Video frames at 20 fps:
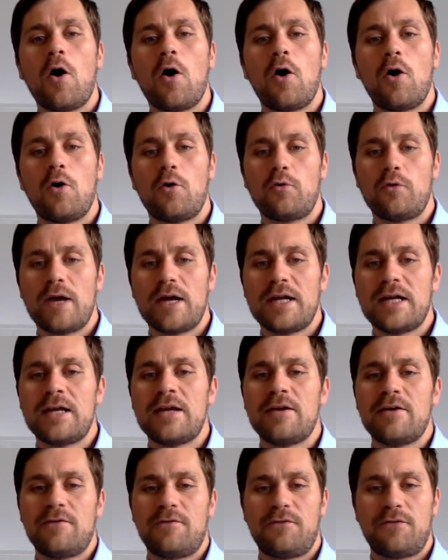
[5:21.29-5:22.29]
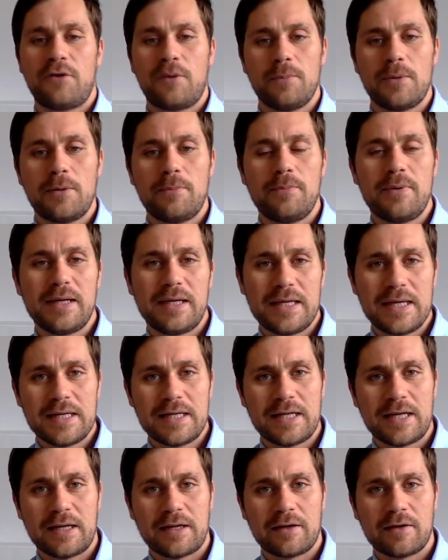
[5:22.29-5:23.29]
already from the
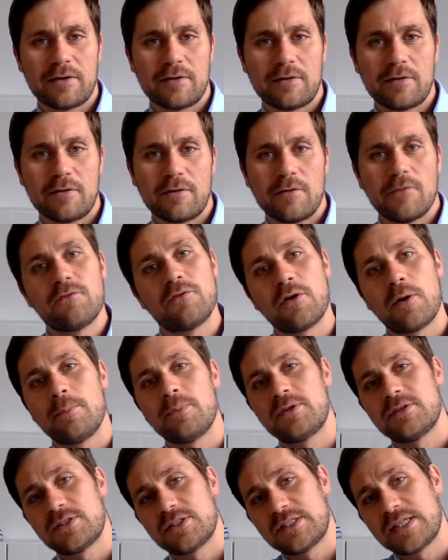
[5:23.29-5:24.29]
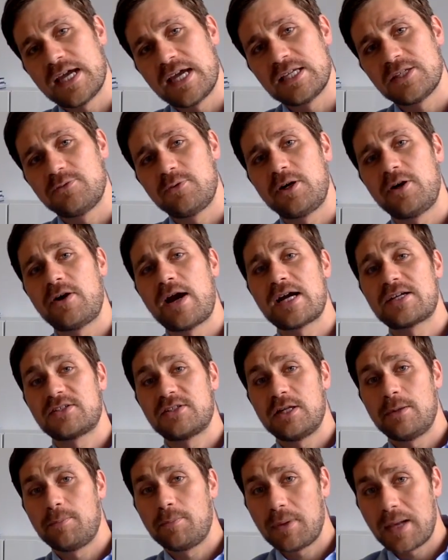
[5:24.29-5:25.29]
beginning, from the stage where you're
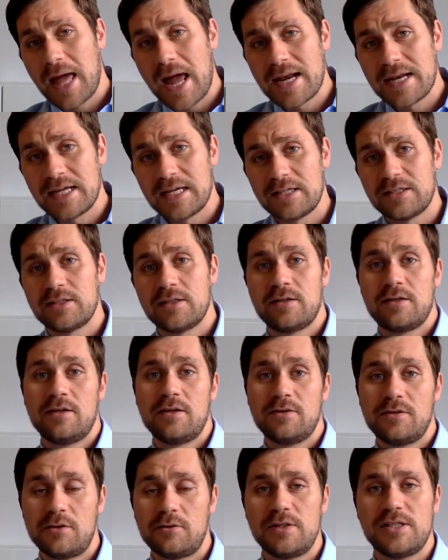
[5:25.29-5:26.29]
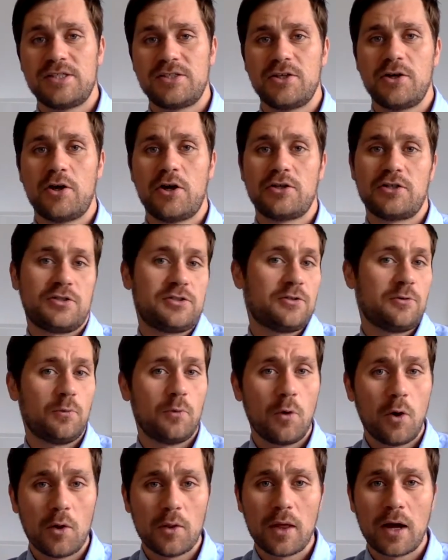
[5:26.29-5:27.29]
actually planning the research. So
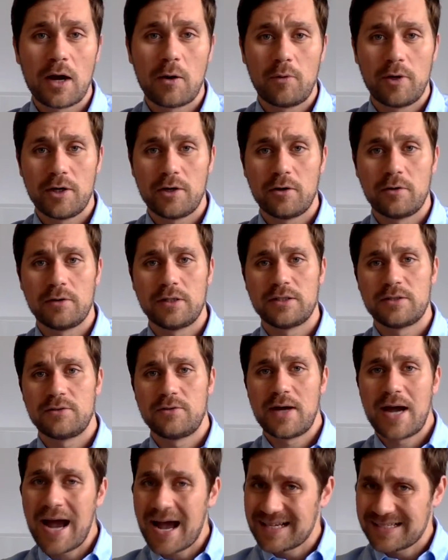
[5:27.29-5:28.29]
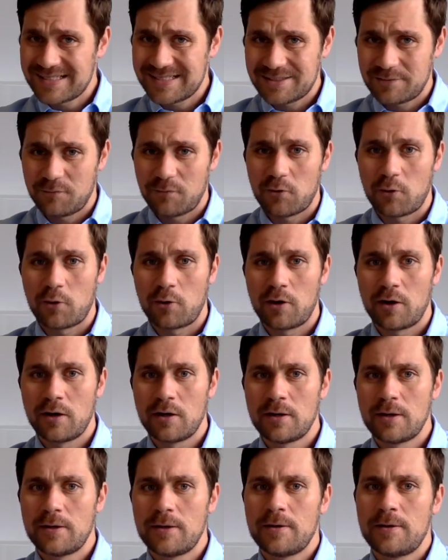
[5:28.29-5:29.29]
what are we going to ask
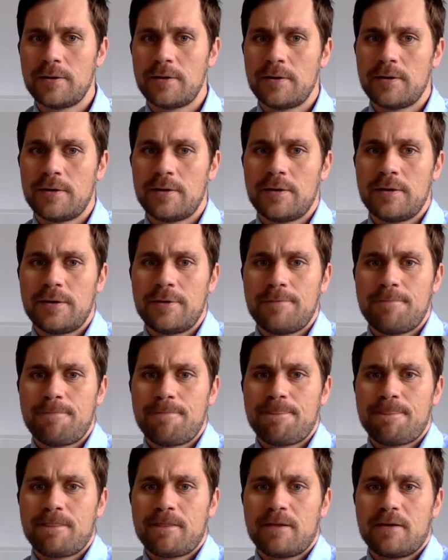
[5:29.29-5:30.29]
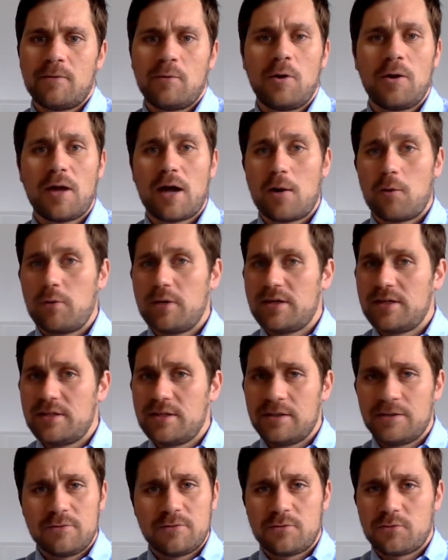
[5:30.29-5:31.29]
for? What are
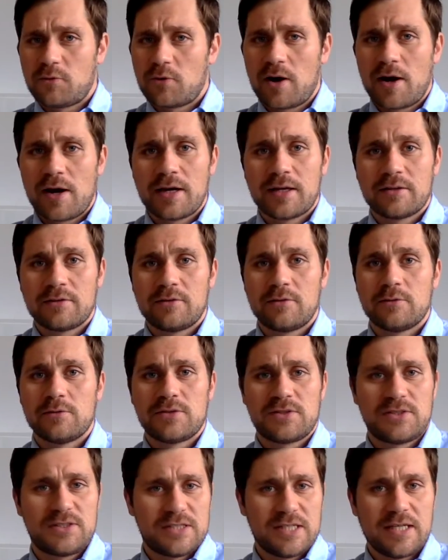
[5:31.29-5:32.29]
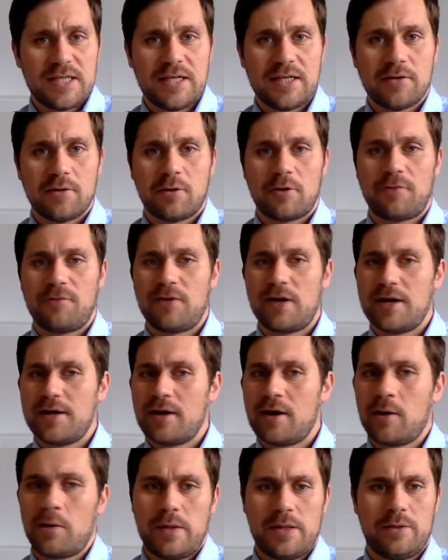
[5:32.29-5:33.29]
we trying to seek or
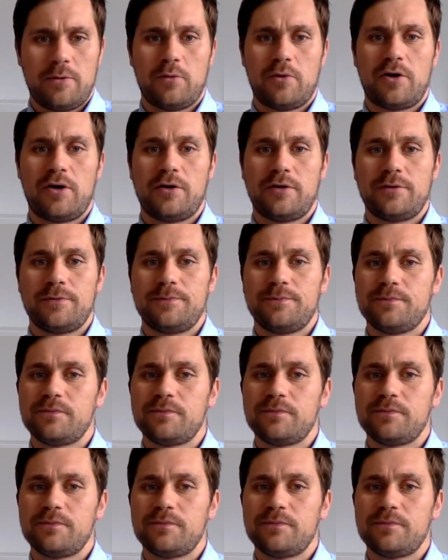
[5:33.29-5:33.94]
find out in the world?